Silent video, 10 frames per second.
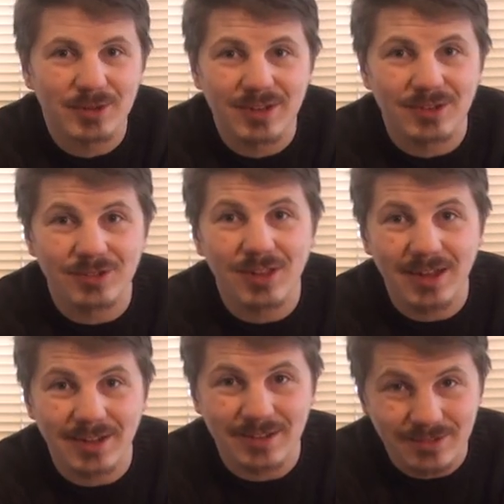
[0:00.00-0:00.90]
potential
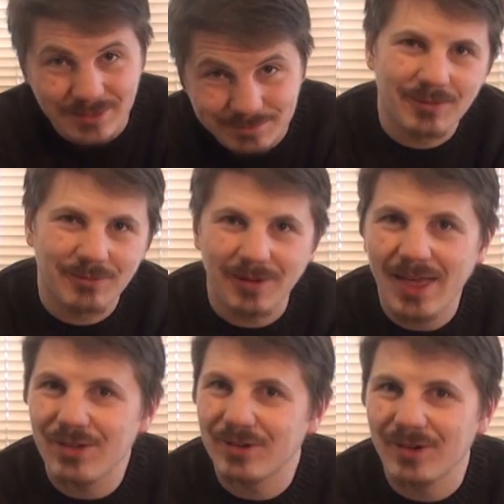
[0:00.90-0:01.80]
audience.
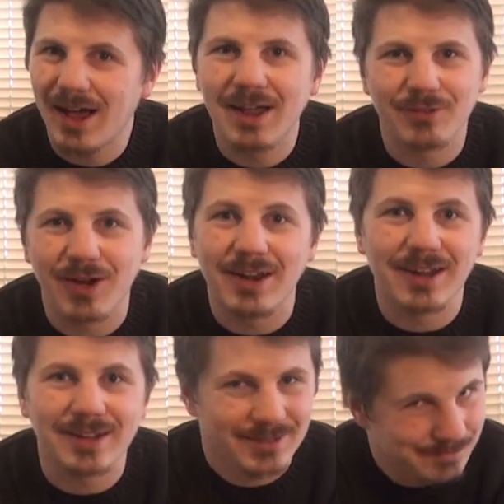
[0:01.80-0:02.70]
Rather ironic.